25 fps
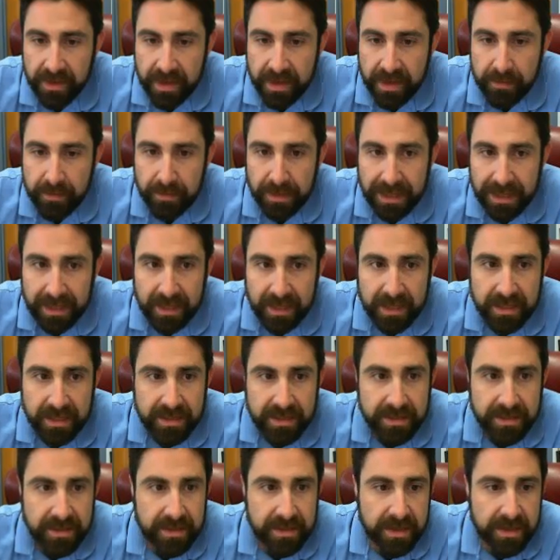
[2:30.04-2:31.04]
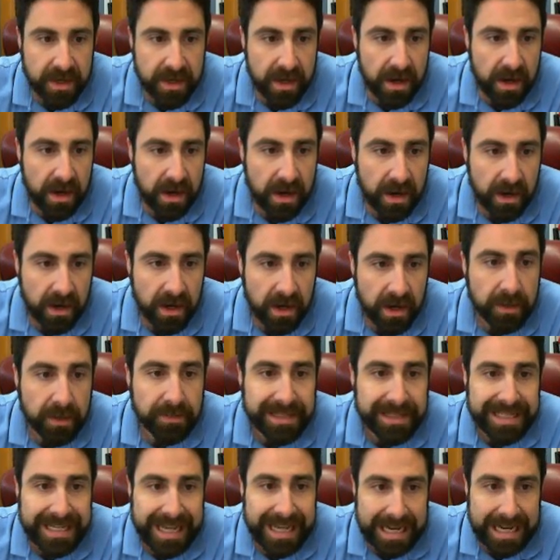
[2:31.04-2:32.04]
the plugins are
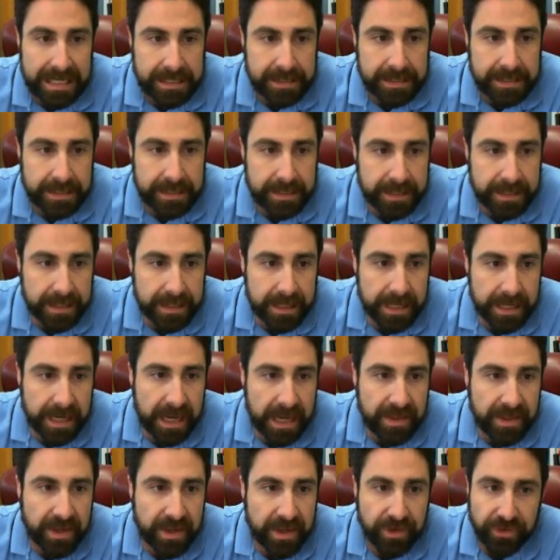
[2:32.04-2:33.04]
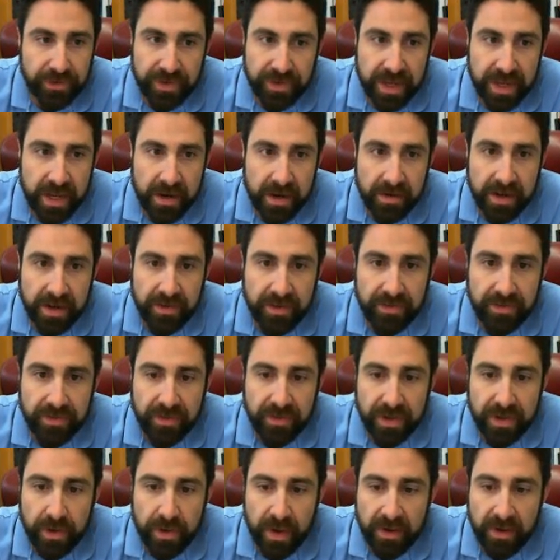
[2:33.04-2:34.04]
up to date. And then you'll see here it
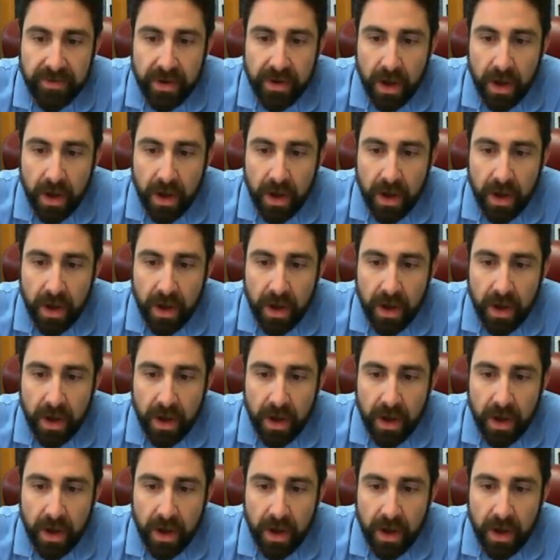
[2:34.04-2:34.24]
is. You have